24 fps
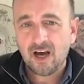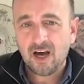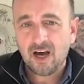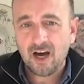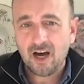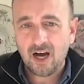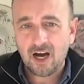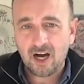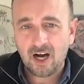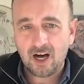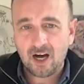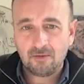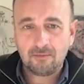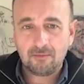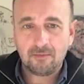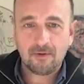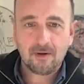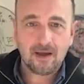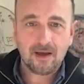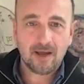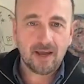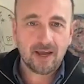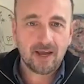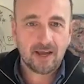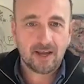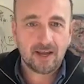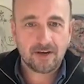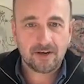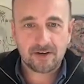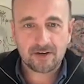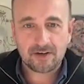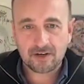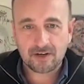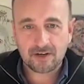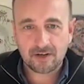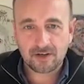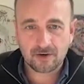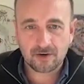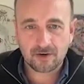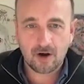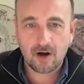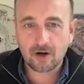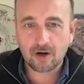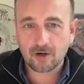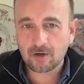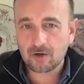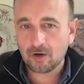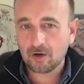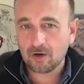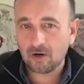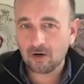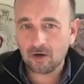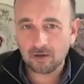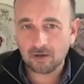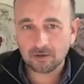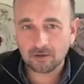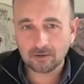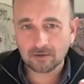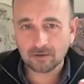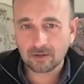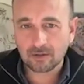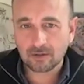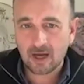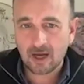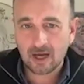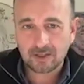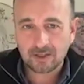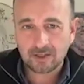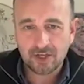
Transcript: Um, and your uncle uh,